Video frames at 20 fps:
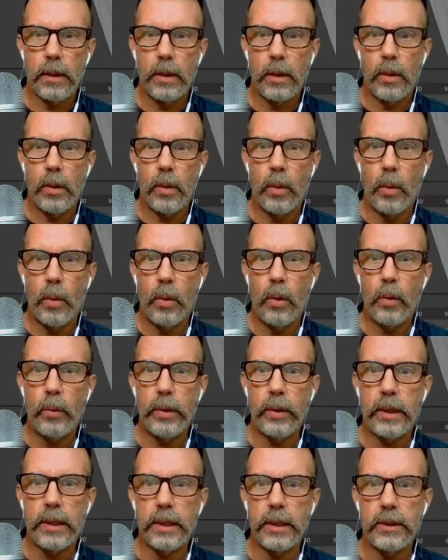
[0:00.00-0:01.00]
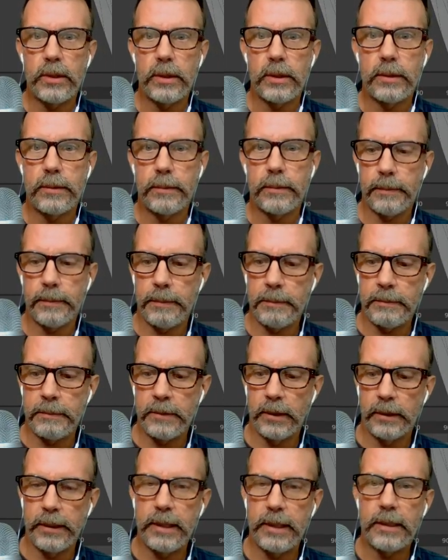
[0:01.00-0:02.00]
Or we could just
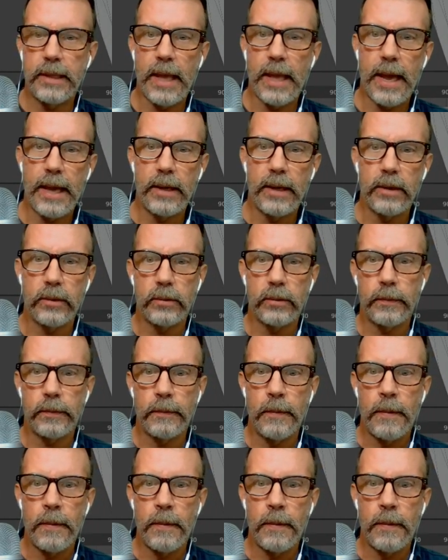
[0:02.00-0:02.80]
delete that as